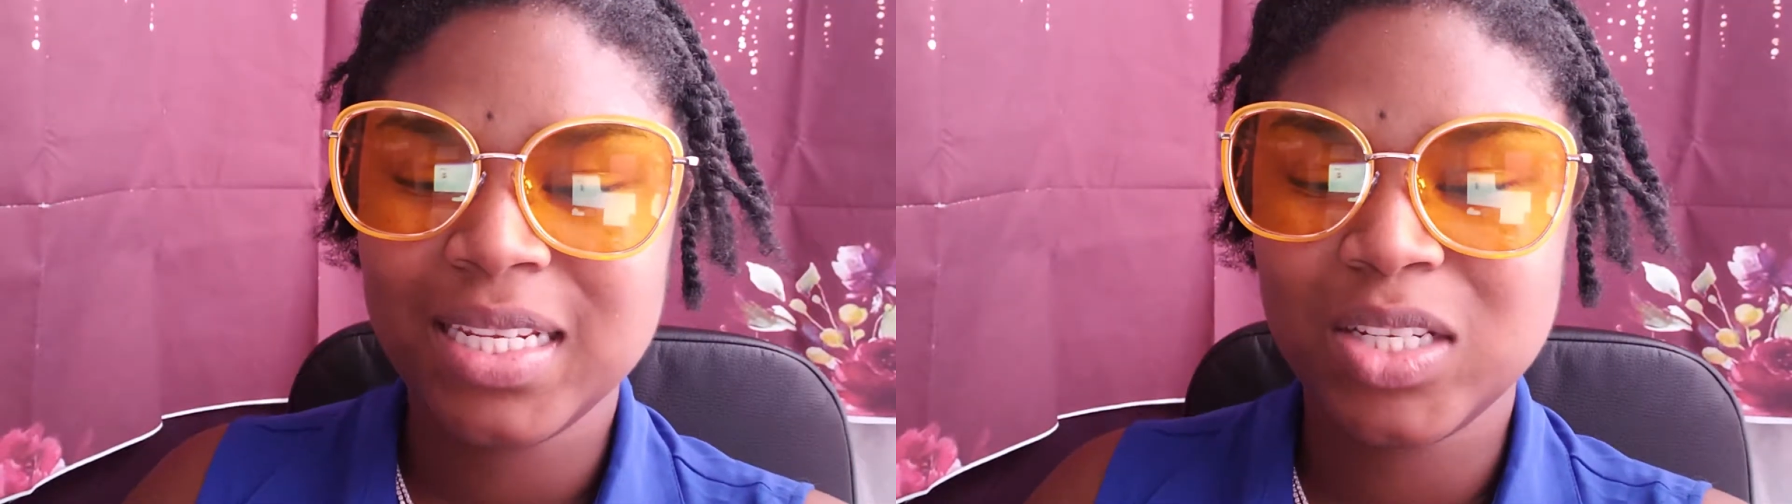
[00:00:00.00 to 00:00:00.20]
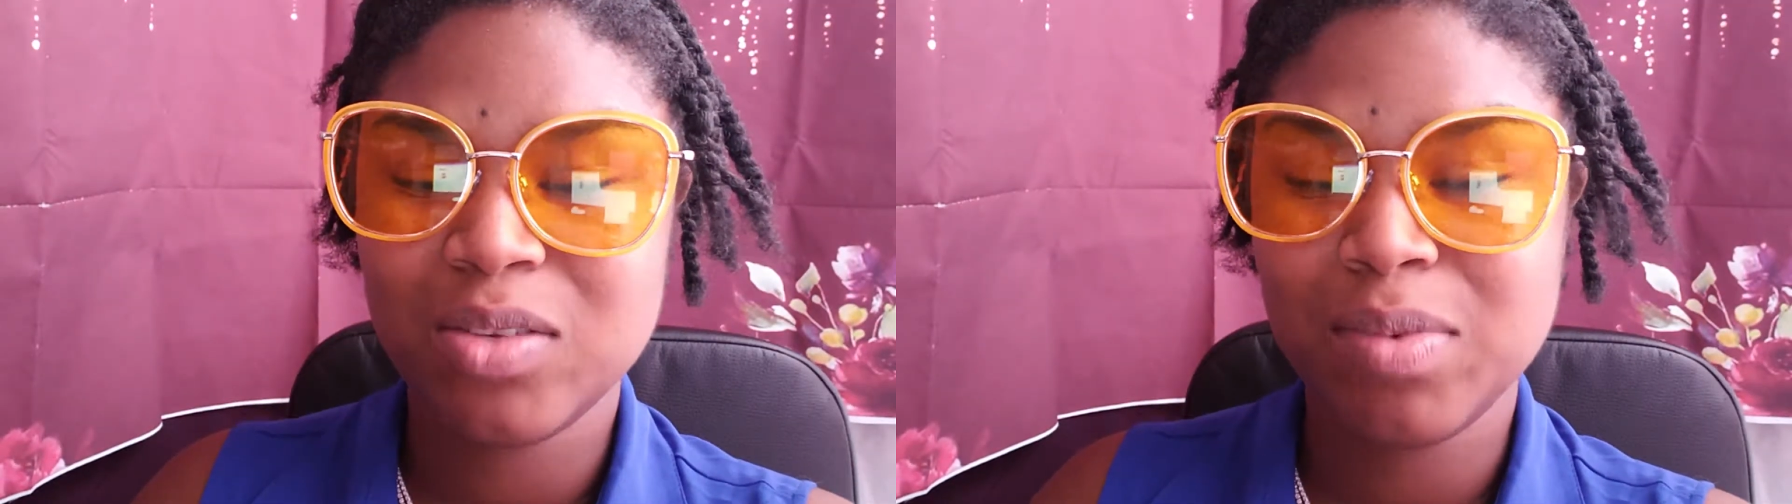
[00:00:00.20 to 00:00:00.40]

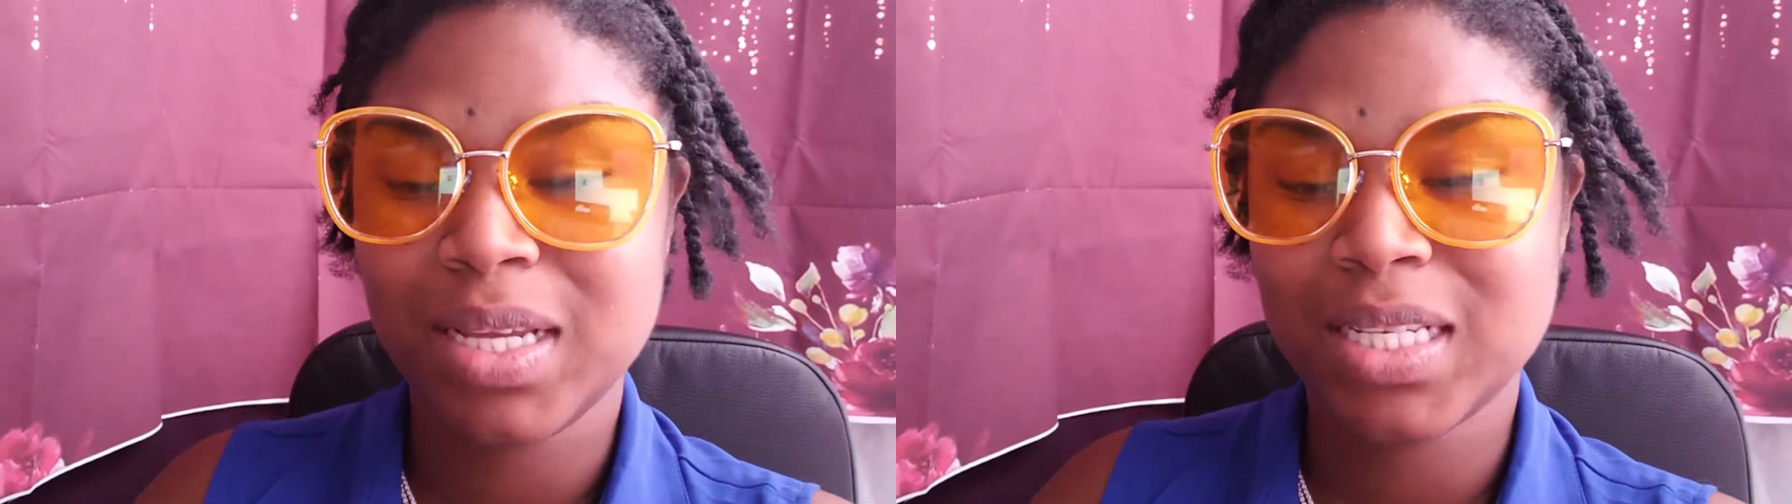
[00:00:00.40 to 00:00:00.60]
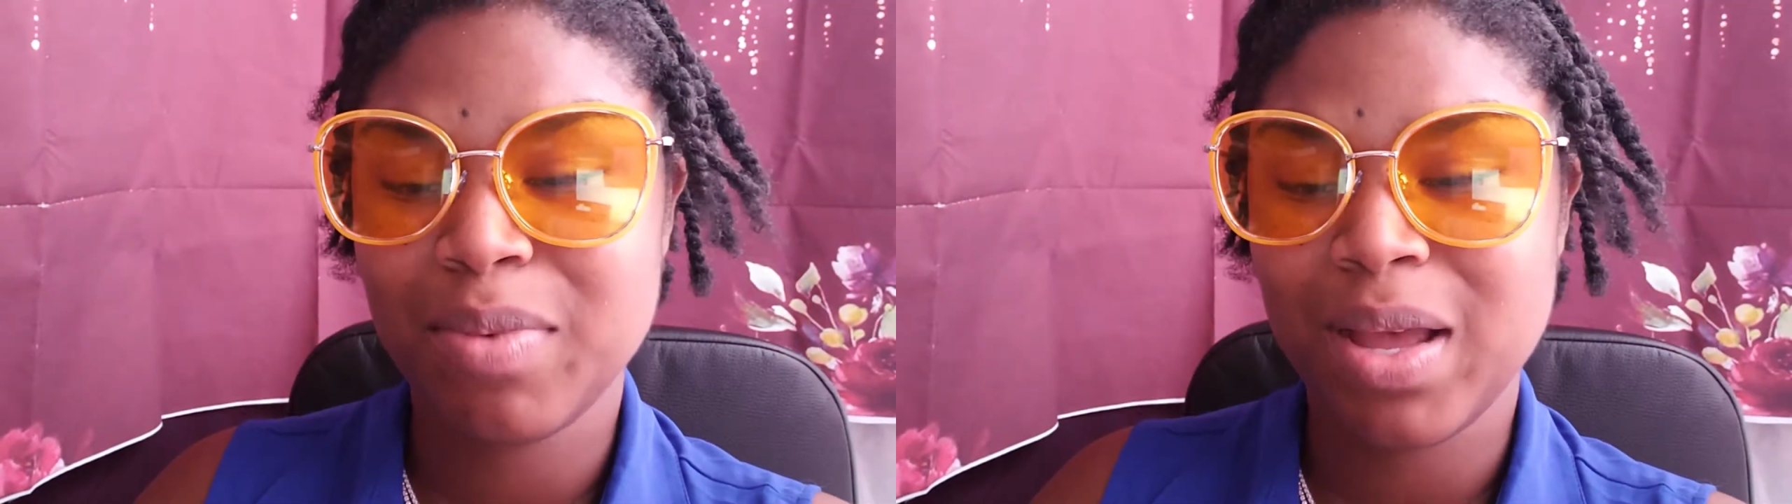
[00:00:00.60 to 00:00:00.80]
to
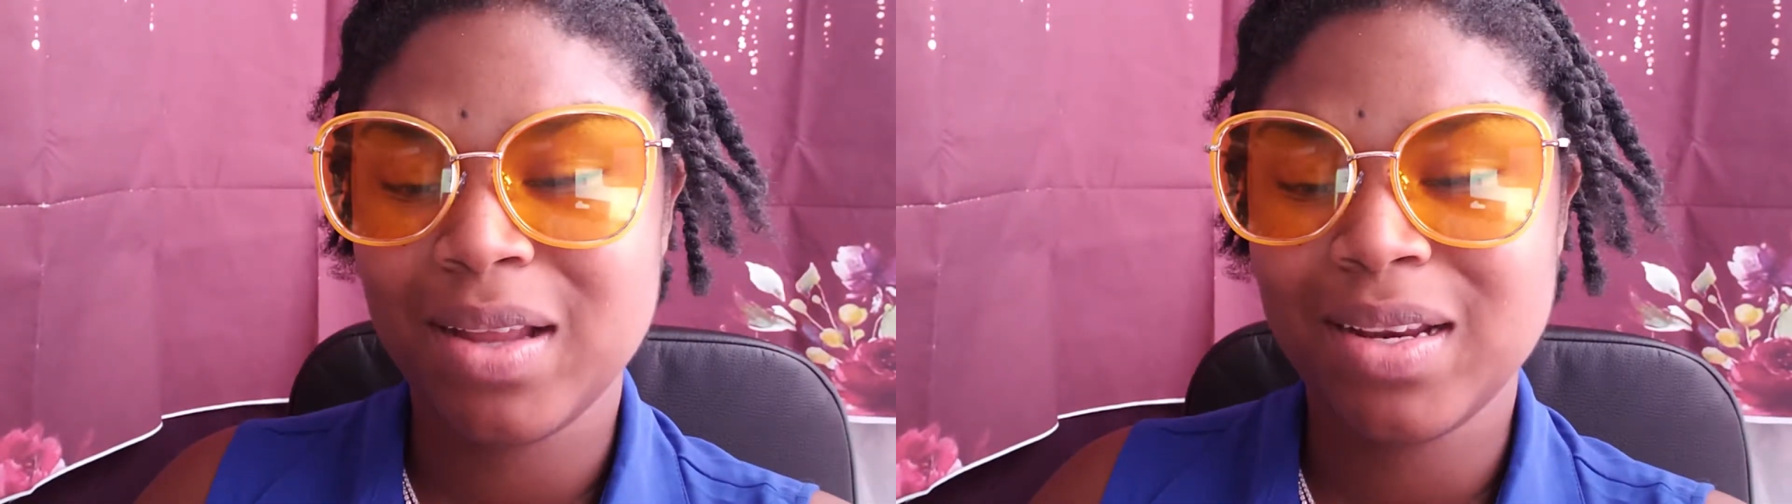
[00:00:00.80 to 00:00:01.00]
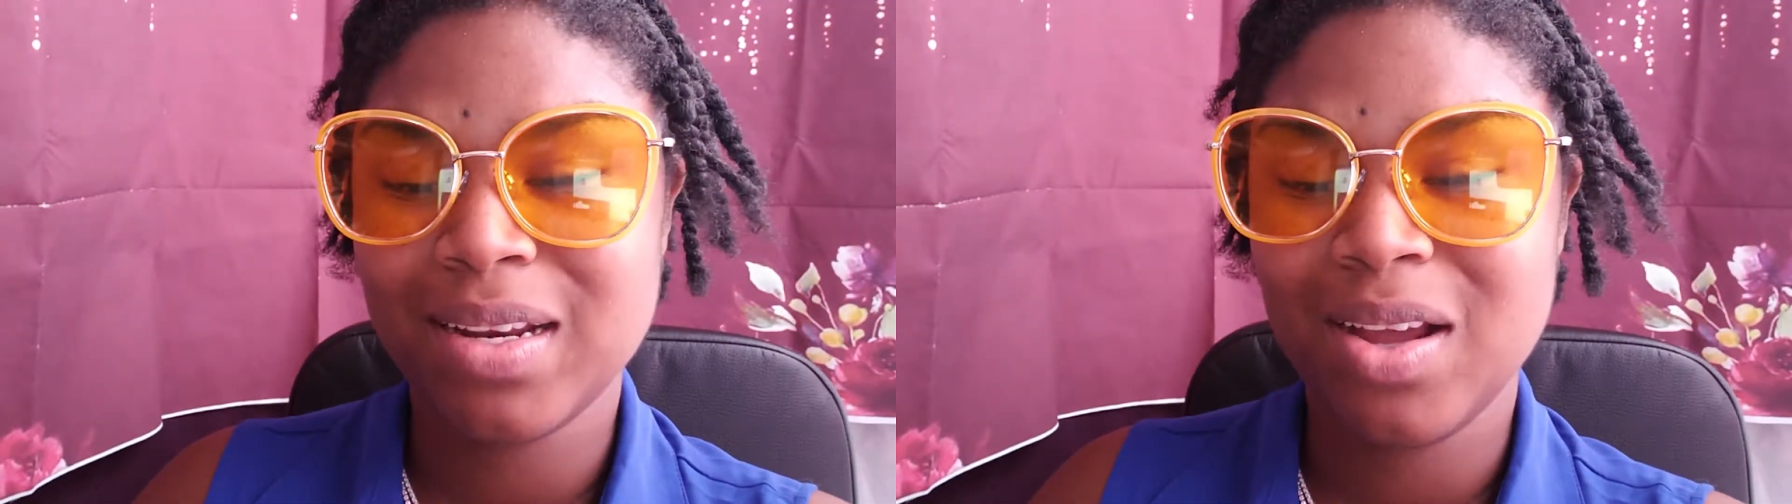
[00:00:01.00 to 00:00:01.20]
mix about